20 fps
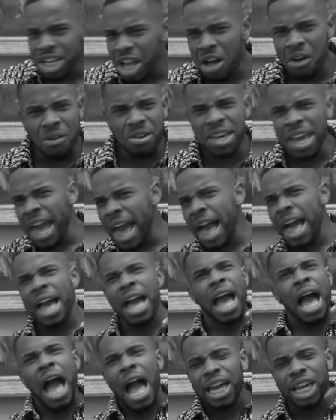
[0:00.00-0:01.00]
Oh yeah,
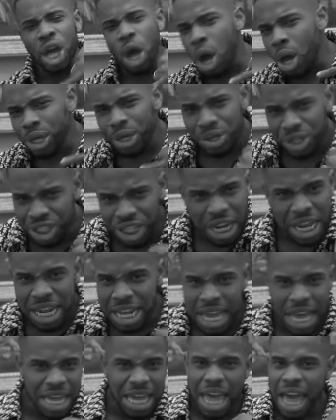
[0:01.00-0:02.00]
I caught you
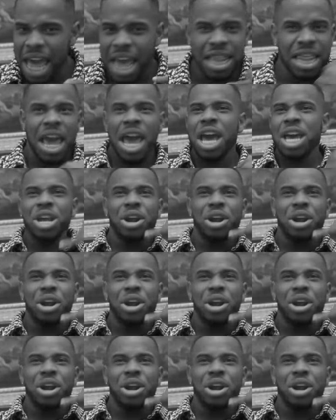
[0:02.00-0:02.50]
cheating again.